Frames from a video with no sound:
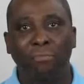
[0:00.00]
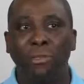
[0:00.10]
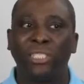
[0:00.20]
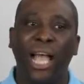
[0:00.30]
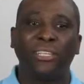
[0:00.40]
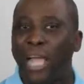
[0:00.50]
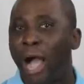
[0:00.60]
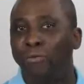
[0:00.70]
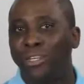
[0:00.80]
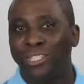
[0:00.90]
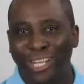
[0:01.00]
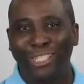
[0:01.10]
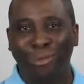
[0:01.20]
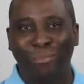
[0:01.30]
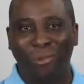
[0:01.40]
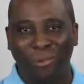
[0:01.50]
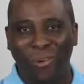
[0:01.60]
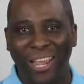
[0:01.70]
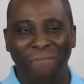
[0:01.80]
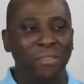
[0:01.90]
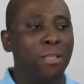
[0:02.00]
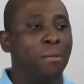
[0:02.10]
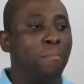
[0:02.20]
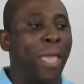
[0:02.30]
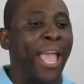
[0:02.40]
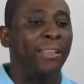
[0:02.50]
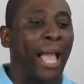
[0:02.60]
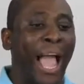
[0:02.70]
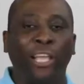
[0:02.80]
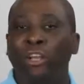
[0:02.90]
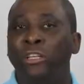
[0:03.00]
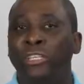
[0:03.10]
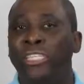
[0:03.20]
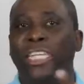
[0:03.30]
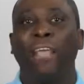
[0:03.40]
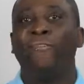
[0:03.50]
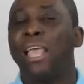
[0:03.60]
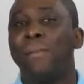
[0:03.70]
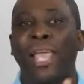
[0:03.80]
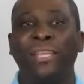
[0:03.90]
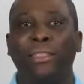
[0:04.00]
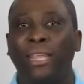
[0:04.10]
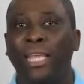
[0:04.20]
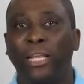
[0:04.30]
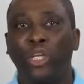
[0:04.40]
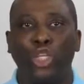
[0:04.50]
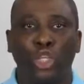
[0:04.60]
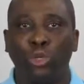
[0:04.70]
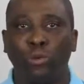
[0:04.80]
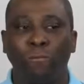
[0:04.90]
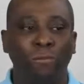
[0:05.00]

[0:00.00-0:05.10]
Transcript: besides hounding the salespeople, right? And I couldn't give them anything to do.